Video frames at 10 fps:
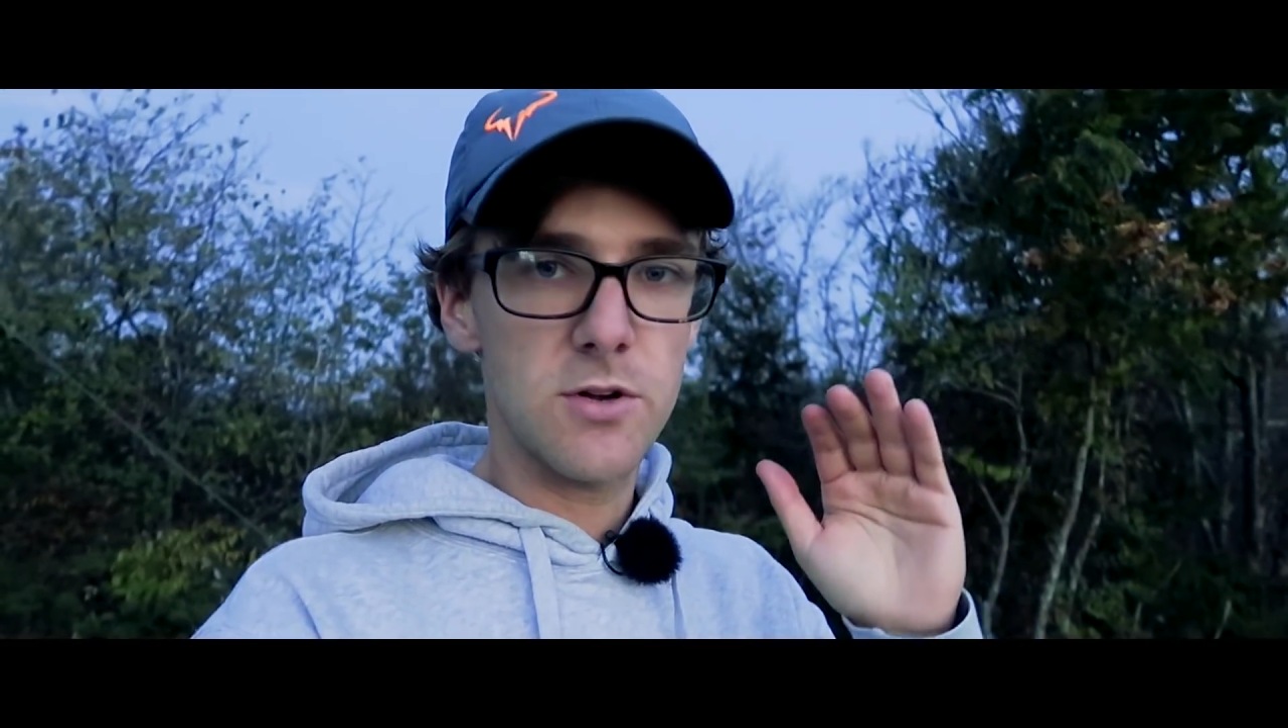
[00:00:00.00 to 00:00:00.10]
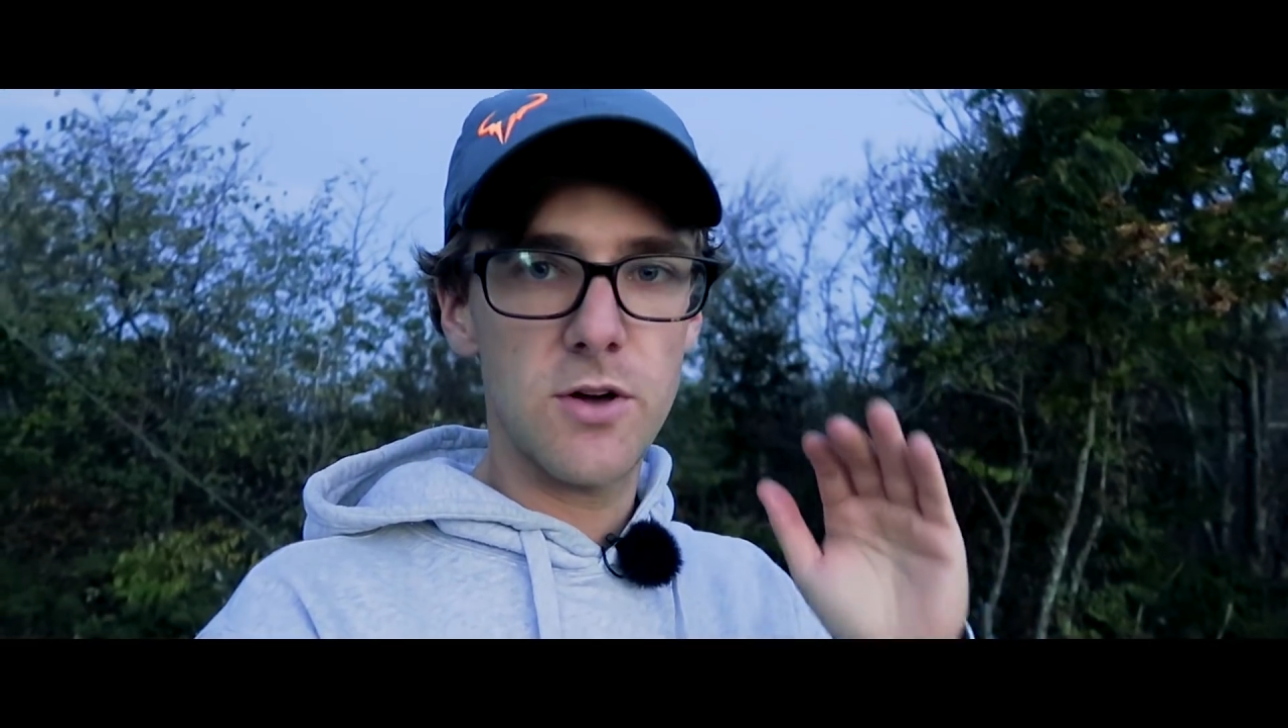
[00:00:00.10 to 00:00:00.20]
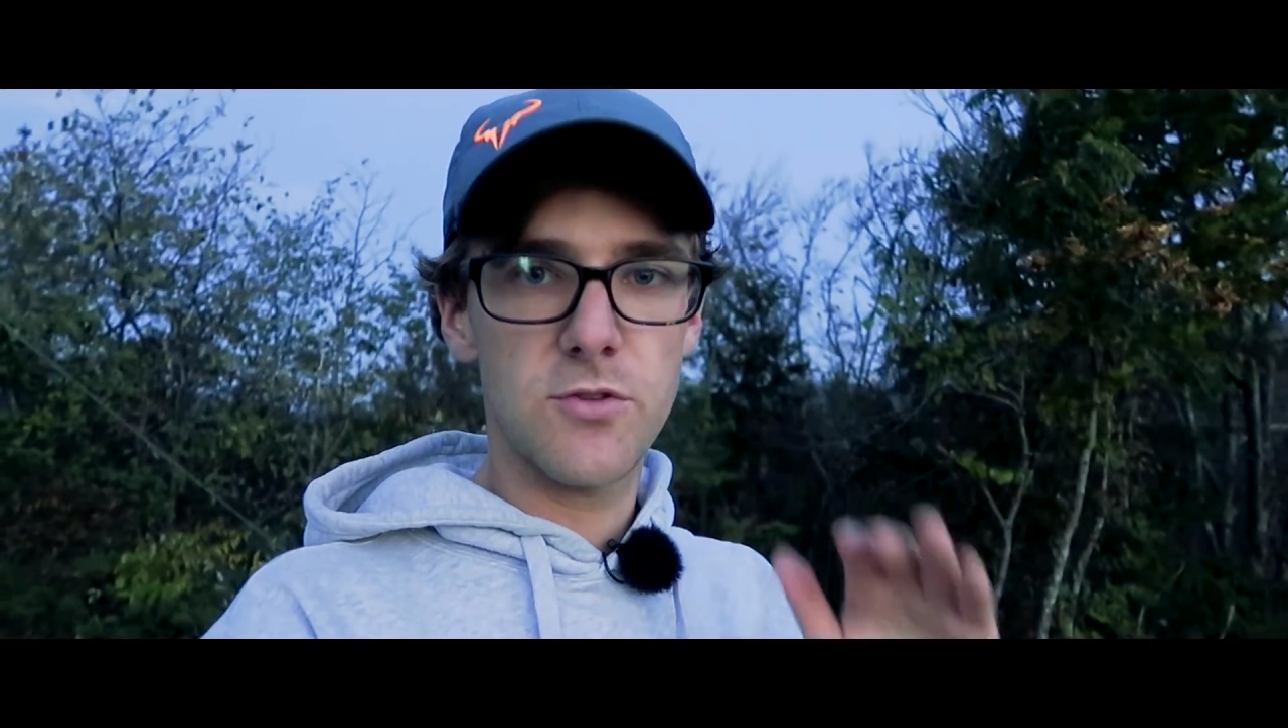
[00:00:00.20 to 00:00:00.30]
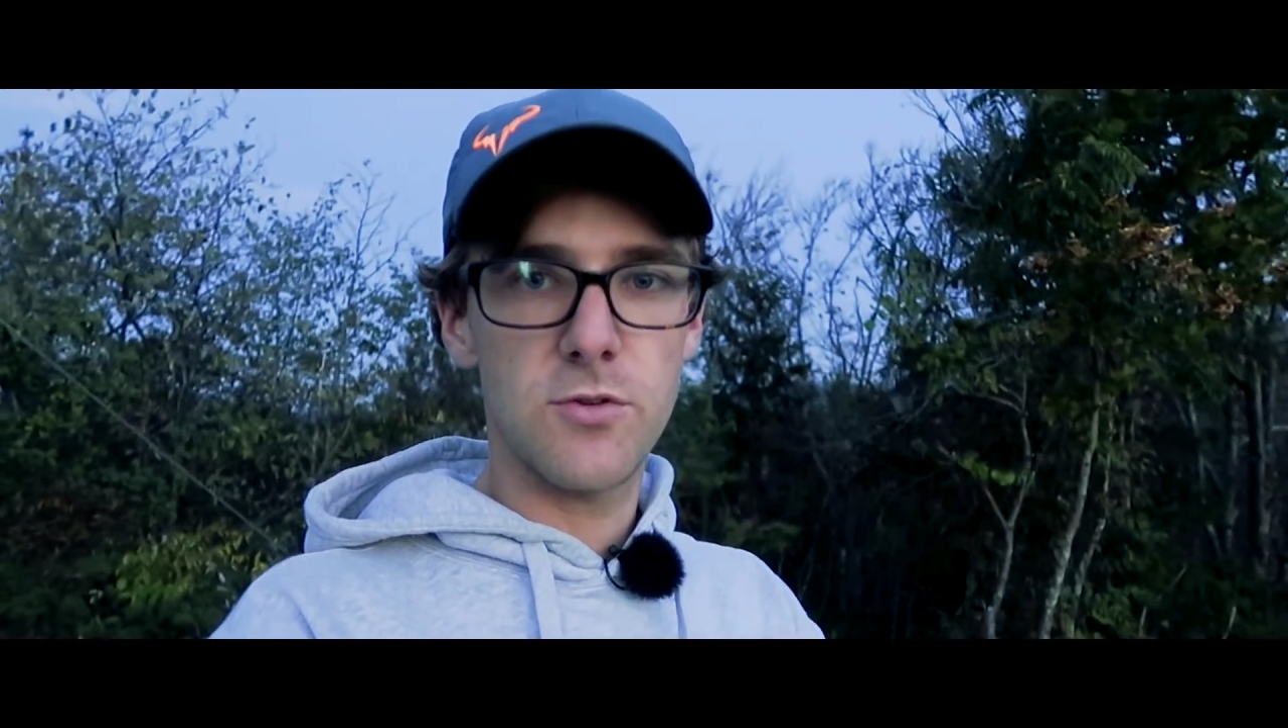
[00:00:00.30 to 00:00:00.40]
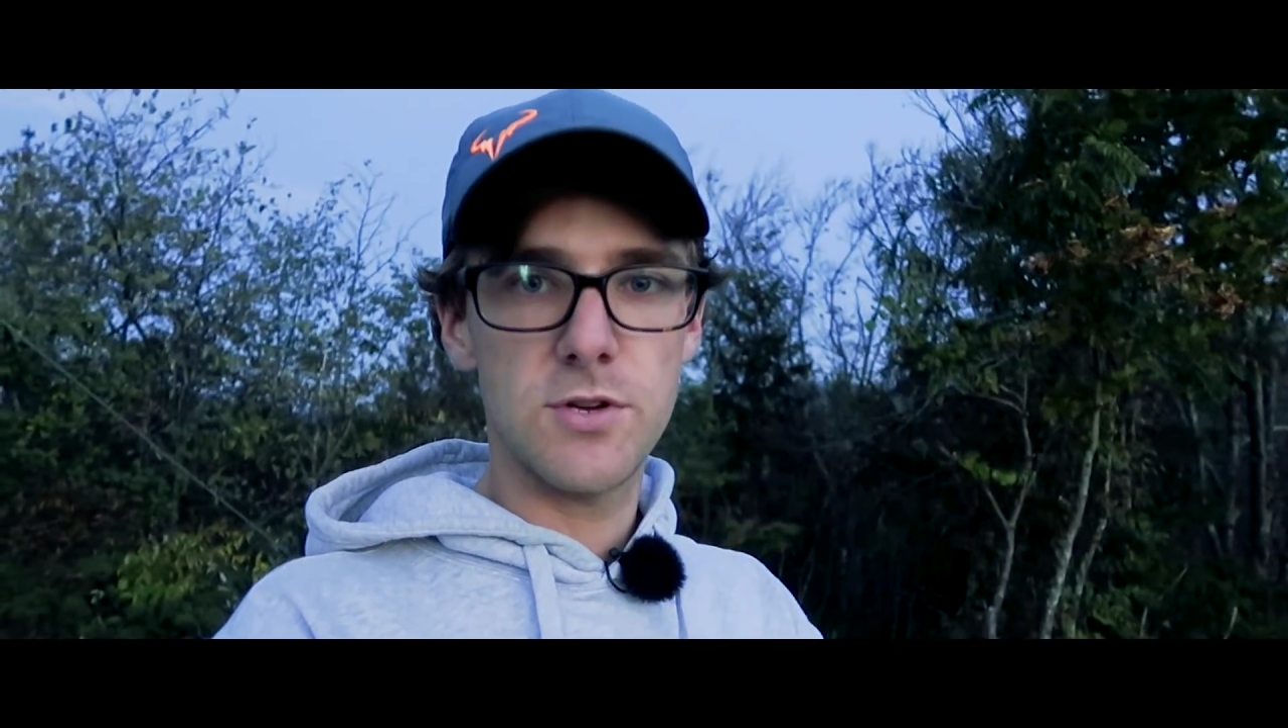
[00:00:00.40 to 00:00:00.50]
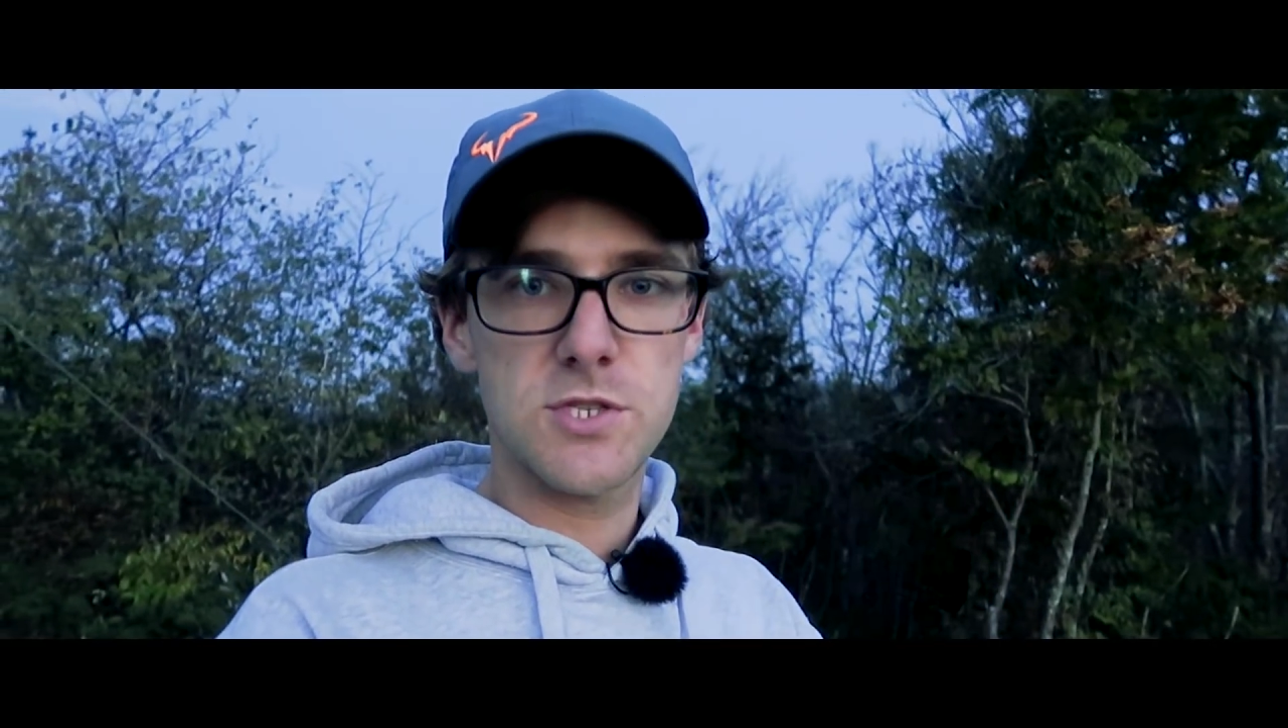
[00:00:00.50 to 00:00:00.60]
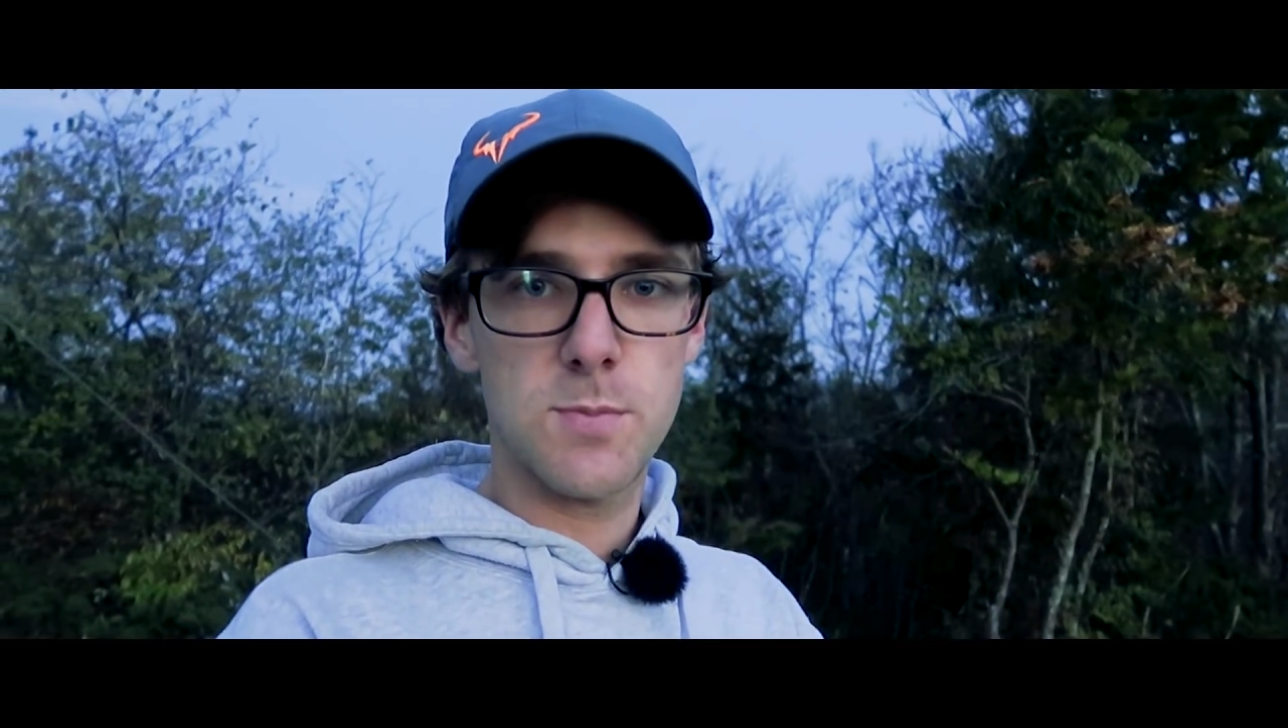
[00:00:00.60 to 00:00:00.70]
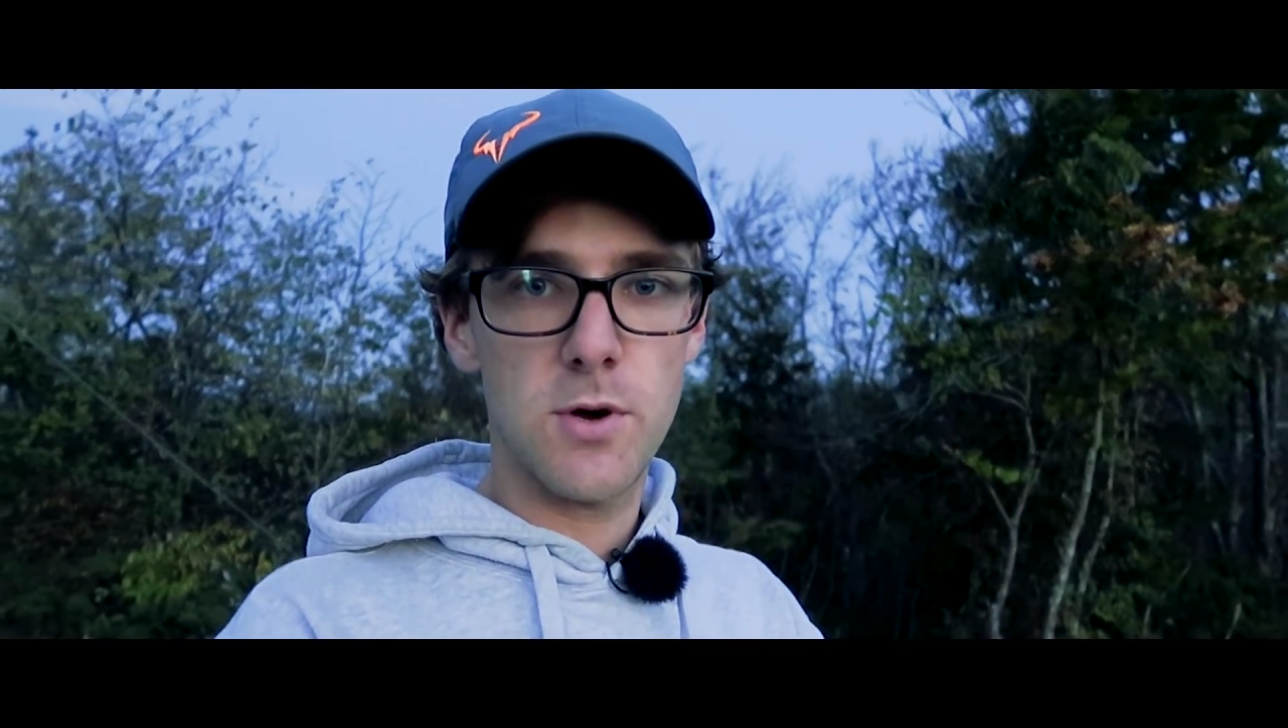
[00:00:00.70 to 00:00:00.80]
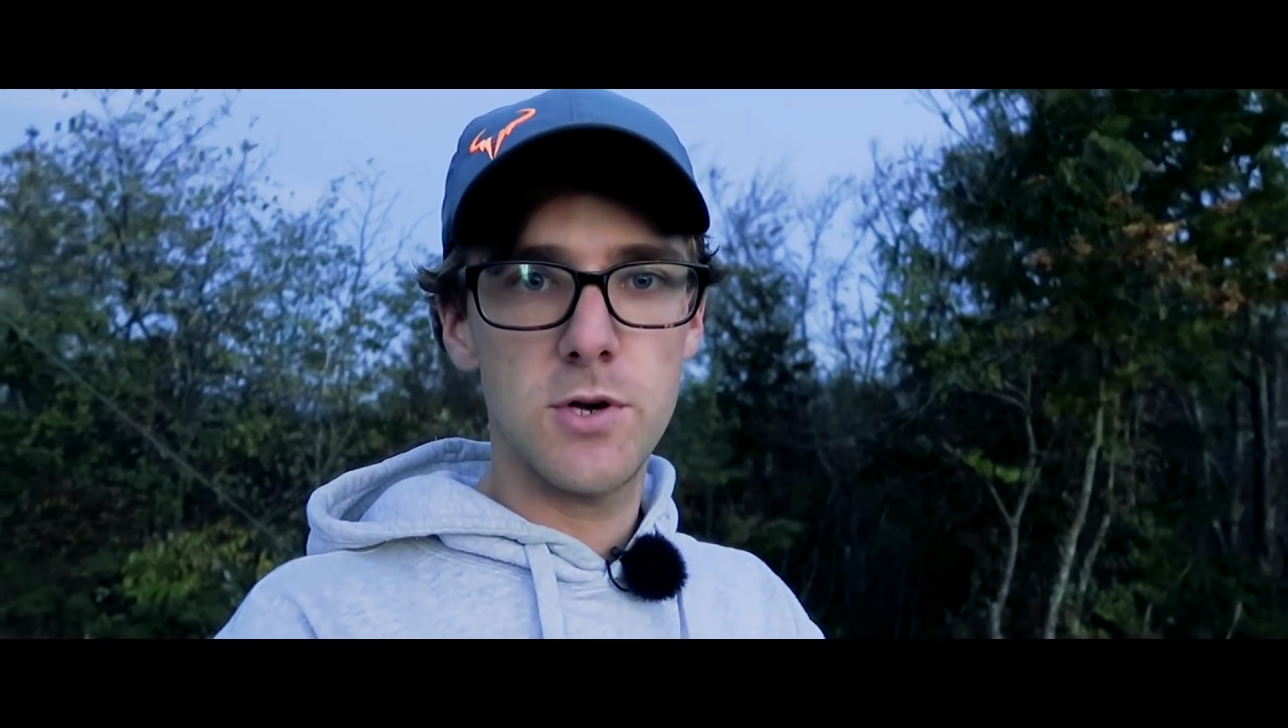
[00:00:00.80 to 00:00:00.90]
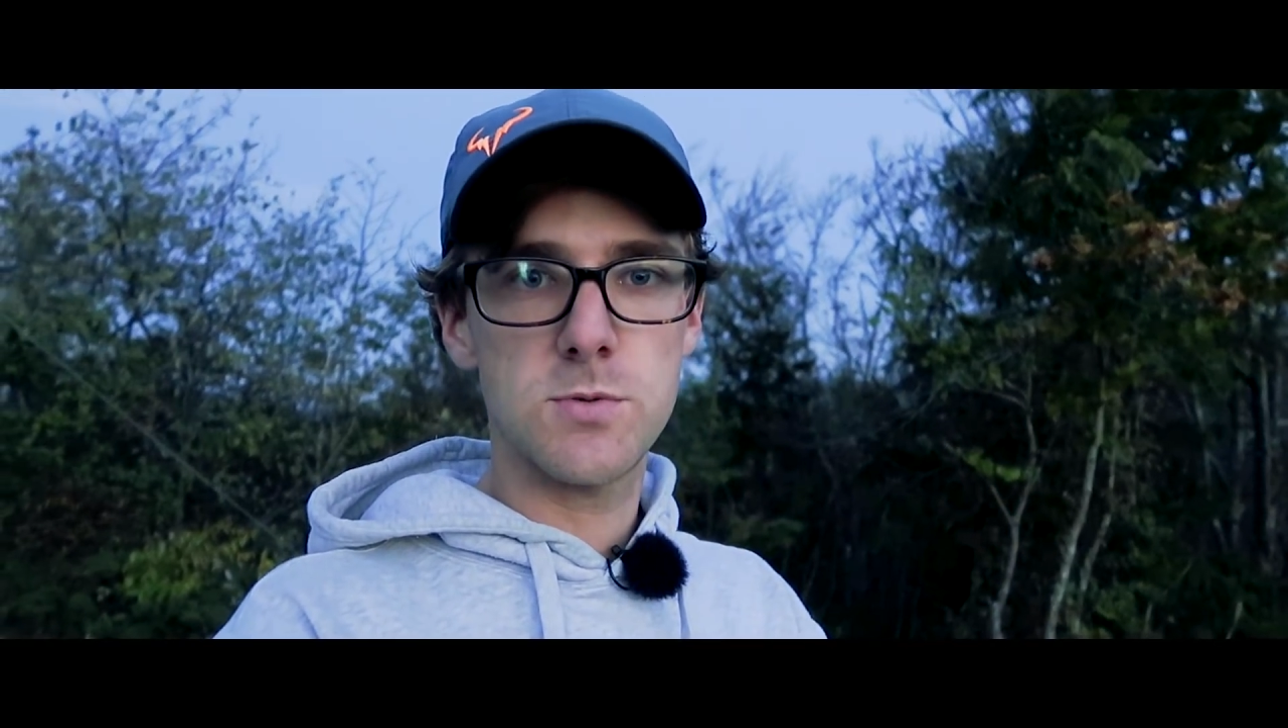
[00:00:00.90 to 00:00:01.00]
to go through and
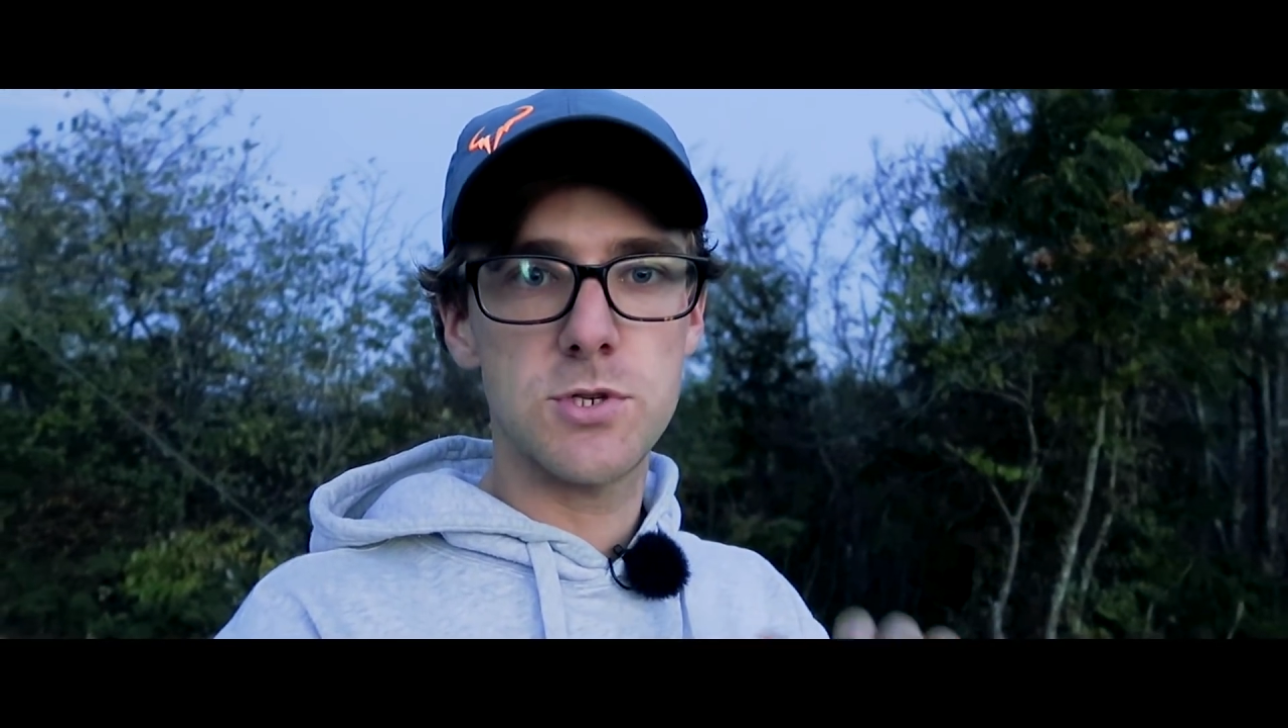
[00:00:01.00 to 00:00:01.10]
expose